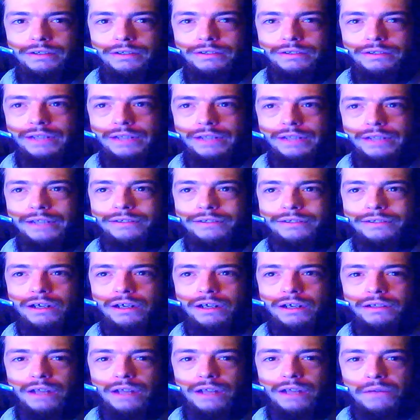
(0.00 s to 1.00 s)
That's
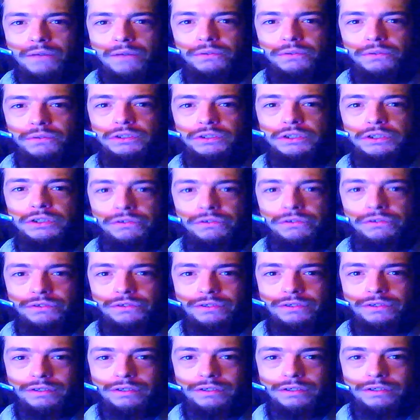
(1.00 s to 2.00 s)
unlawful
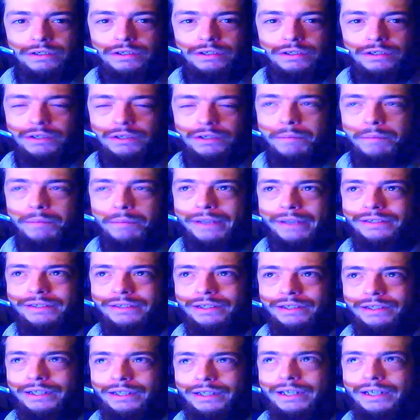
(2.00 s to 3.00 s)
use. You're
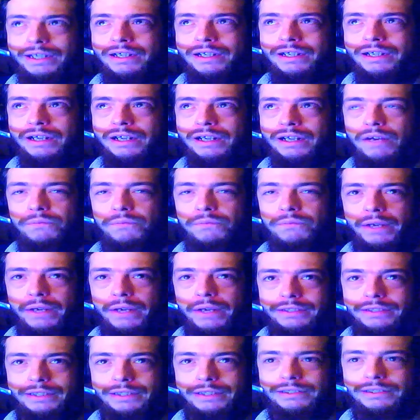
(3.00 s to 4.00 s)
basically
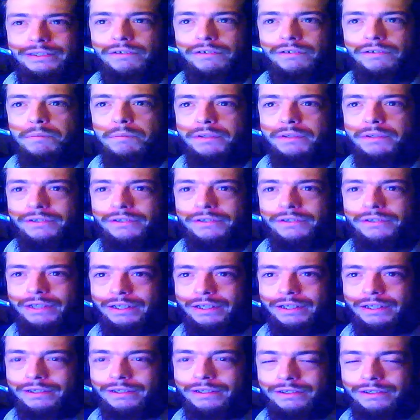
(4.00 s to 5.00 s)
affecting their
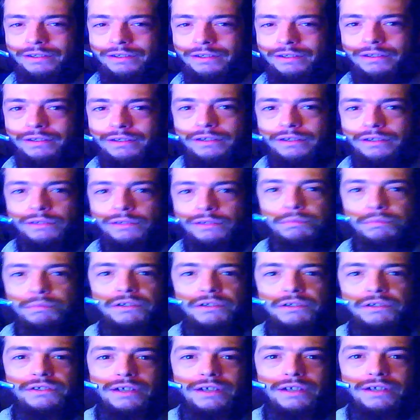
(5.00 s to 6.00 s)
ability to
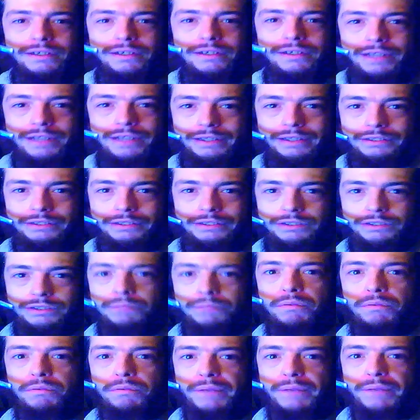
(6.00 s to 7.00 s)
produce content. You're
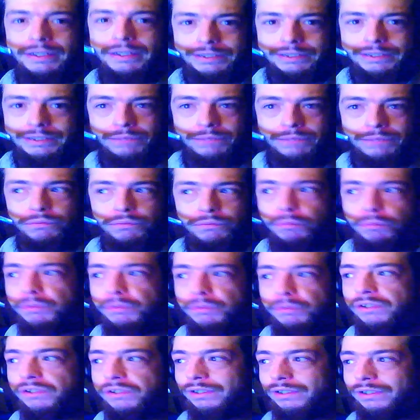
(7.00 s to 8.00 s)
preventing them from
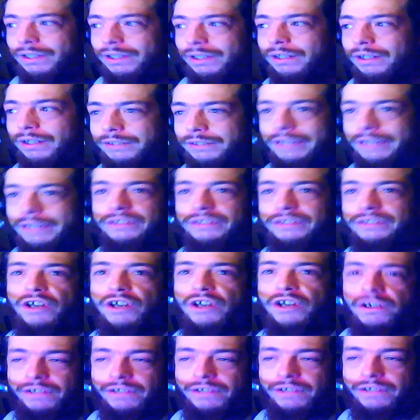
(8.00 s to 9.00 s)
producing content
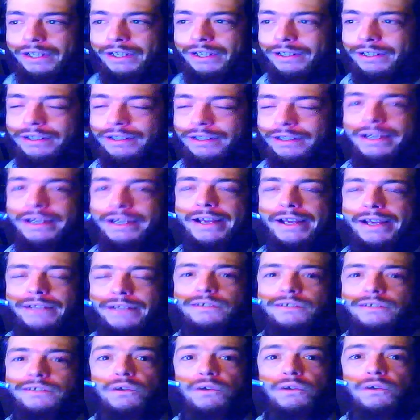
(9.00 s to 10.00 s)
entirely.
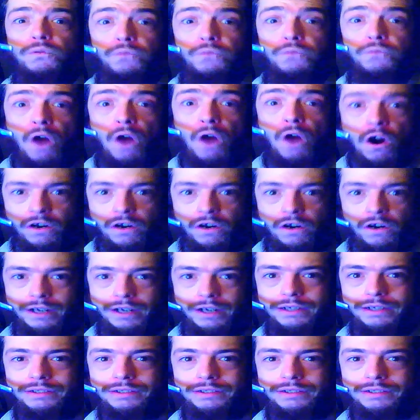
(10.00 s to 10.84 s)
It's wrong.